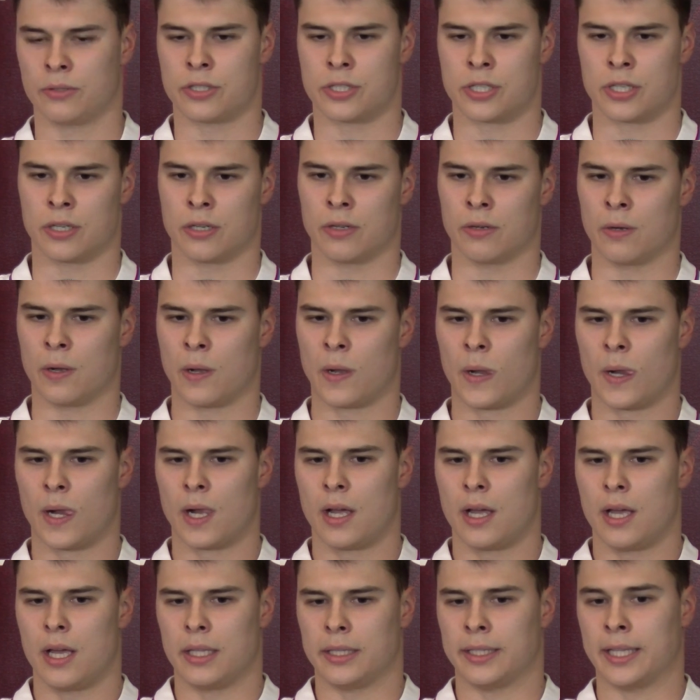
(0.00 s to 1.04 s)
So
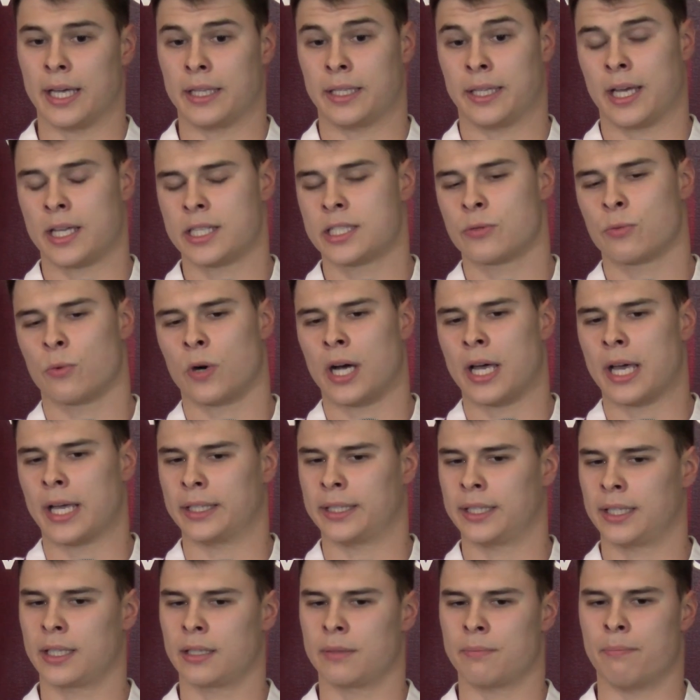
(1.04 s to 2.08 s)
that that's why I
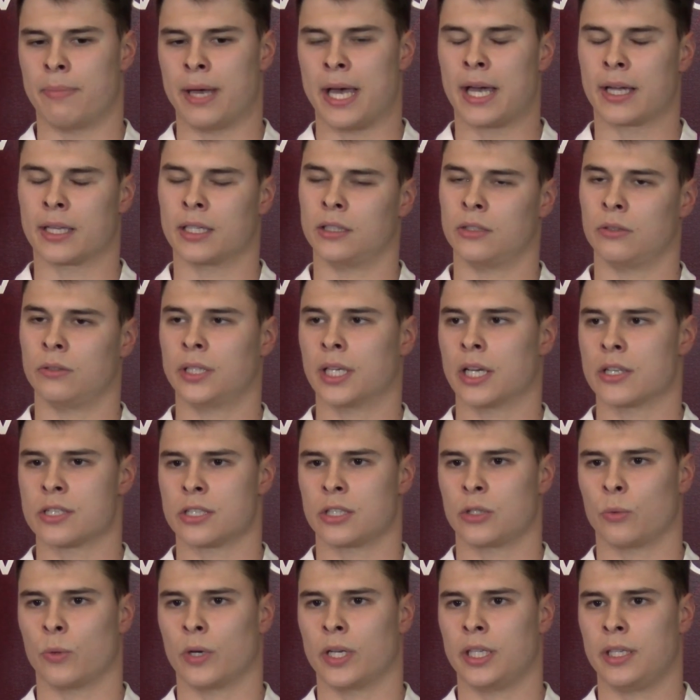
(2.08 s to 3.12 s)
think back in
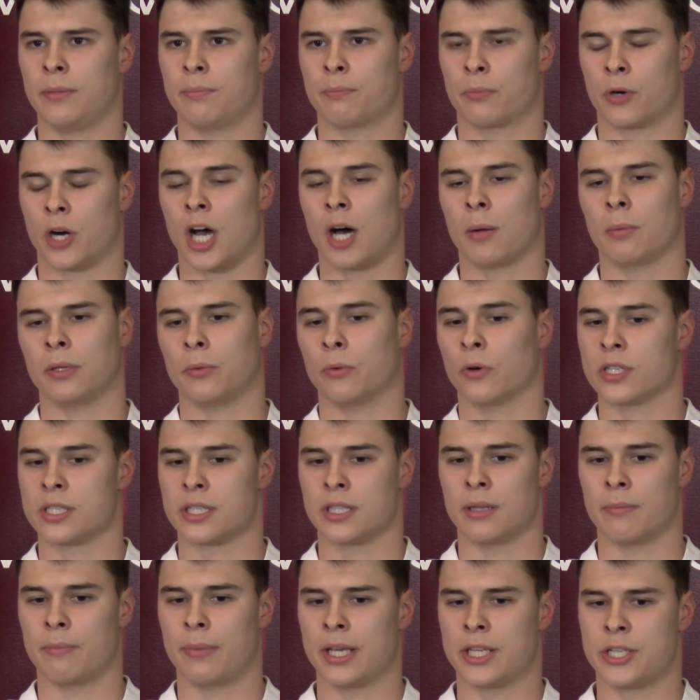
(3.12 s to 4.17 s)
2020 probably
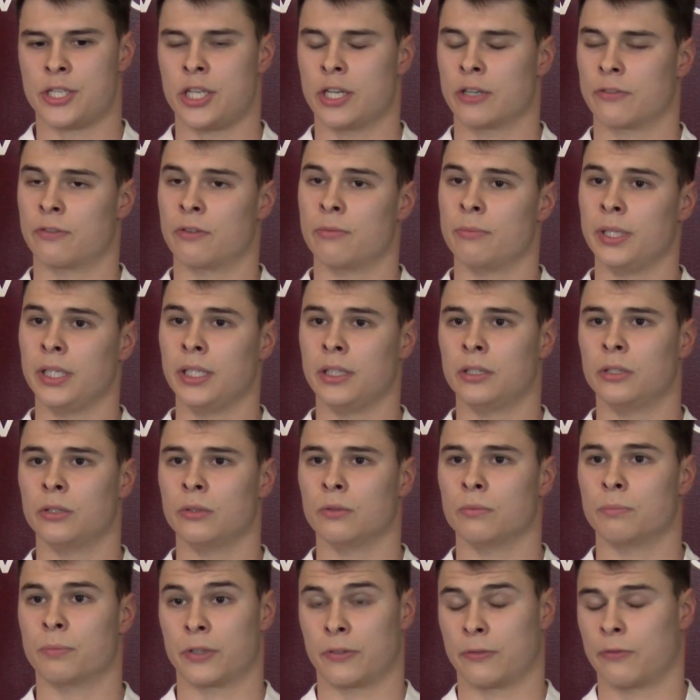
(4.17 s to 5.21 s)
wasn't the best year for me
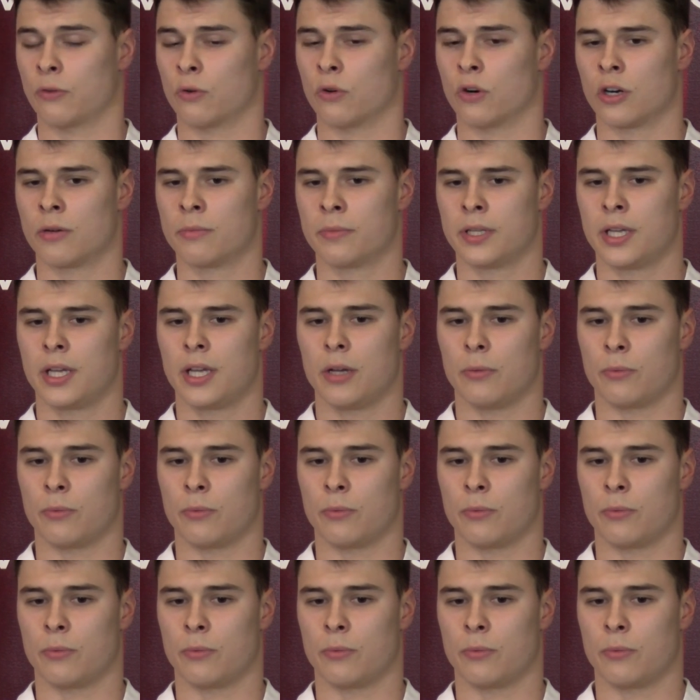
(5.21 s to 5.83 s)
to perform,